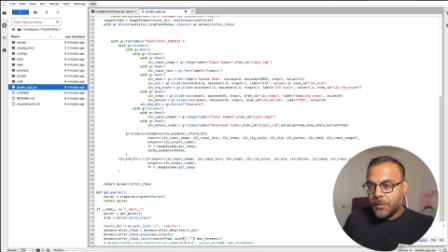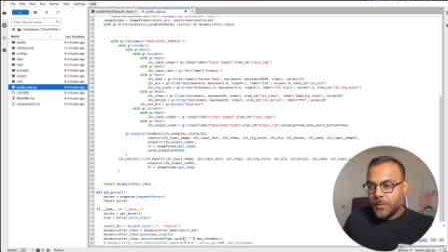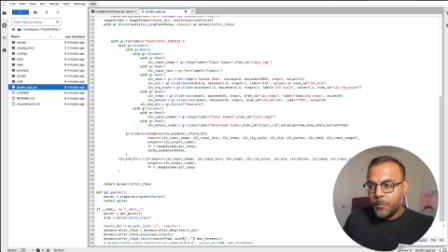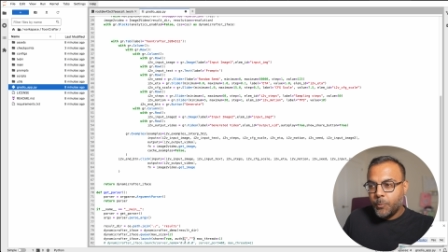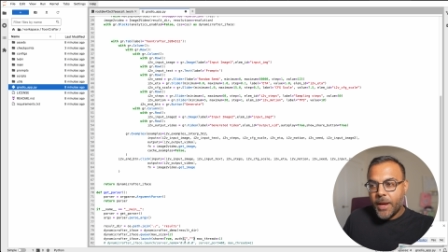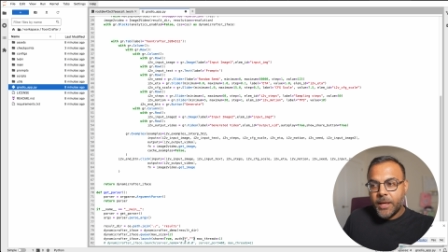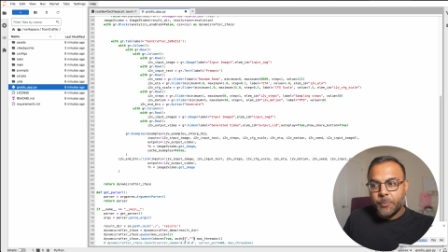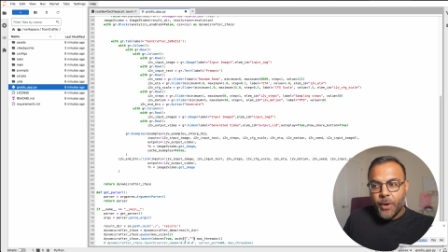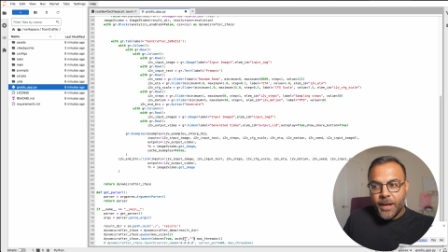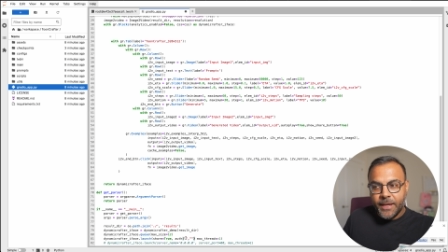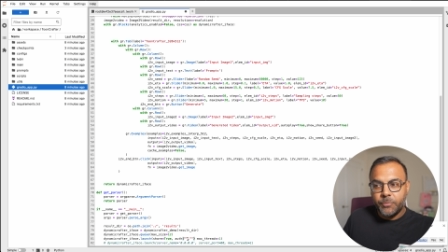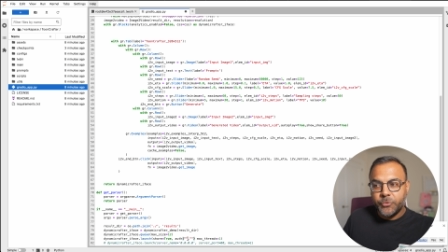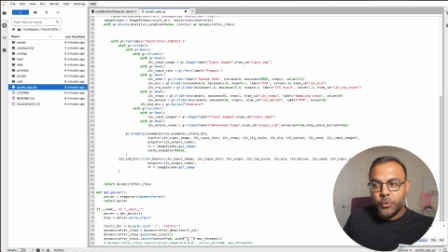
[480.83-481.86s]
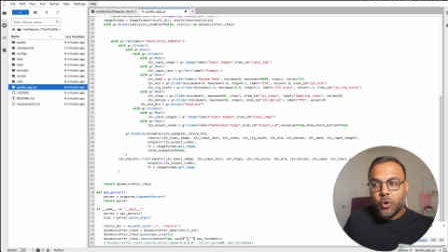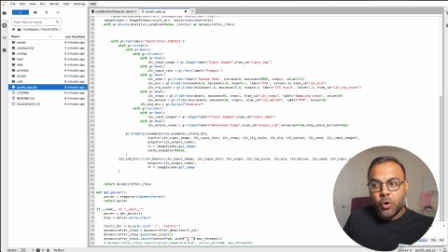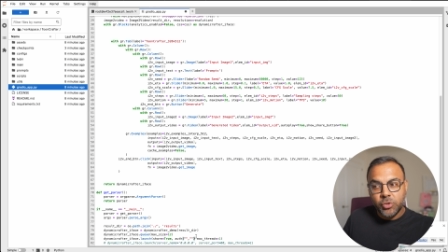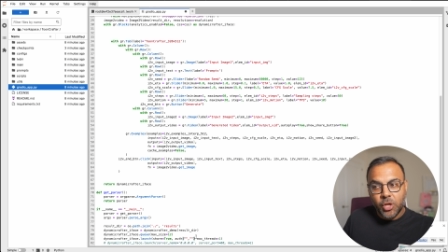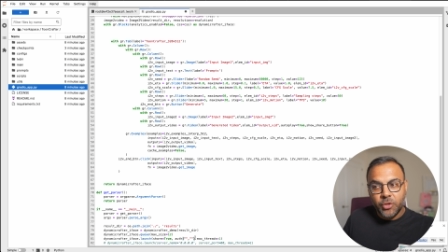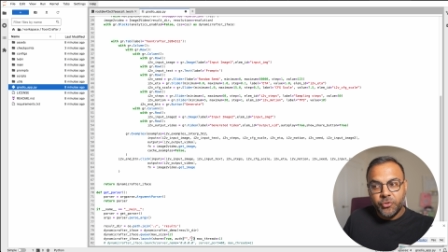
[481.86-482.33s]
bracket bracket two
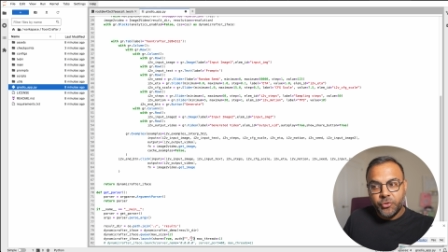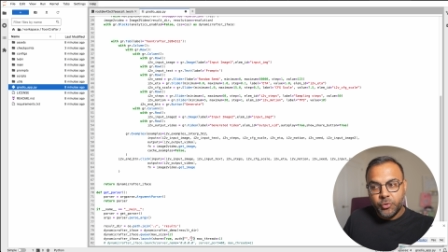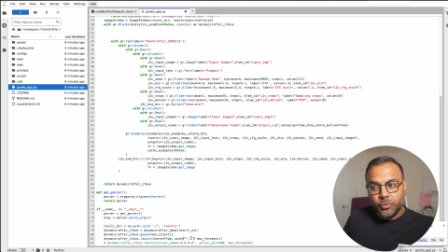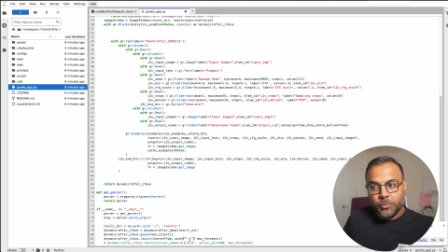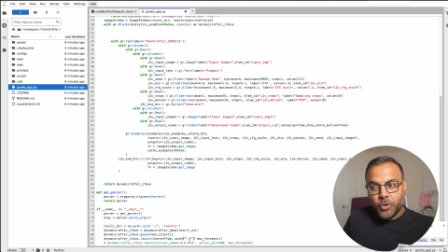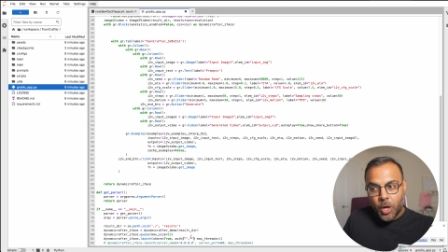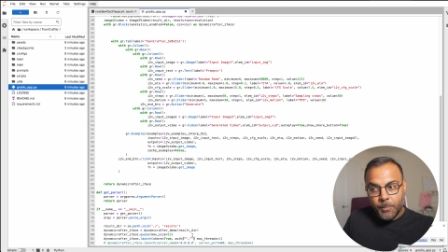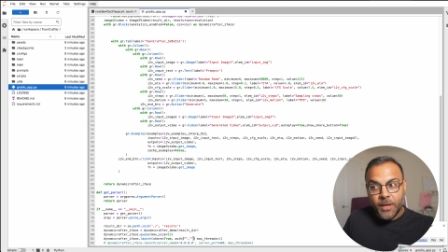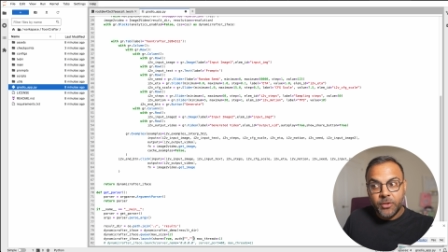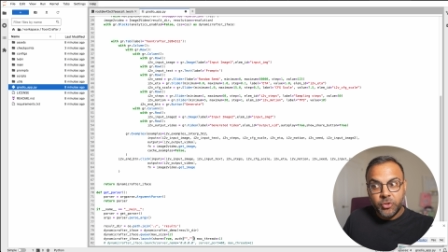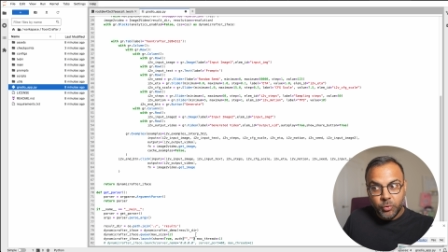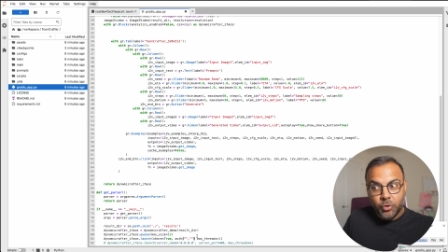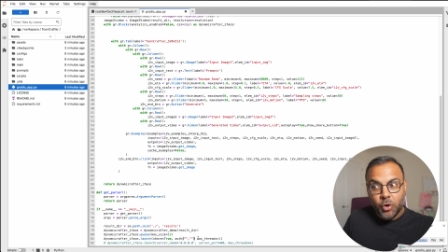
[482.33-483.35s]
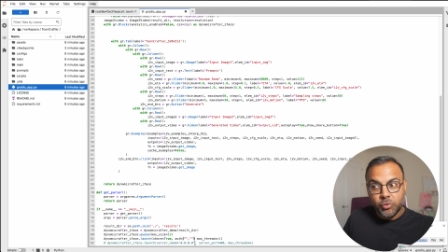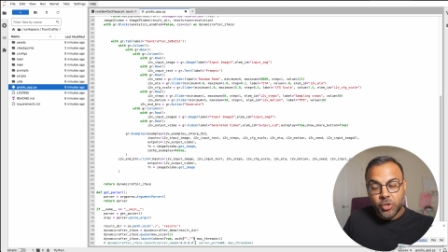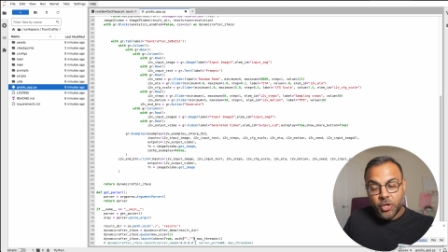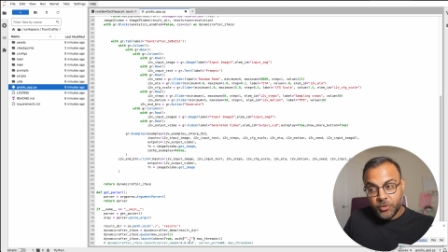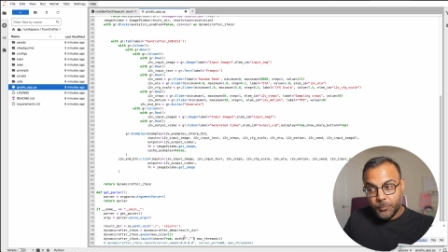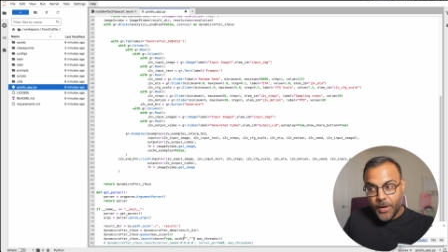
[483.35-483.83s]
colons two comma two
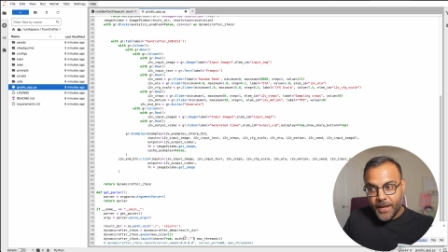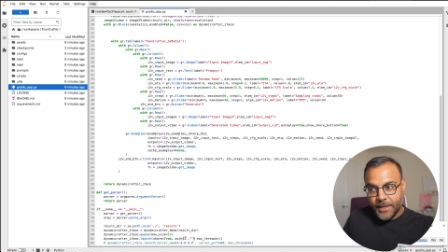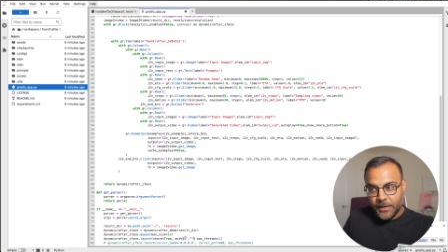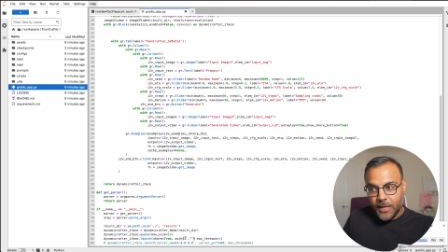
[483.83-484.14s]
colons bracket.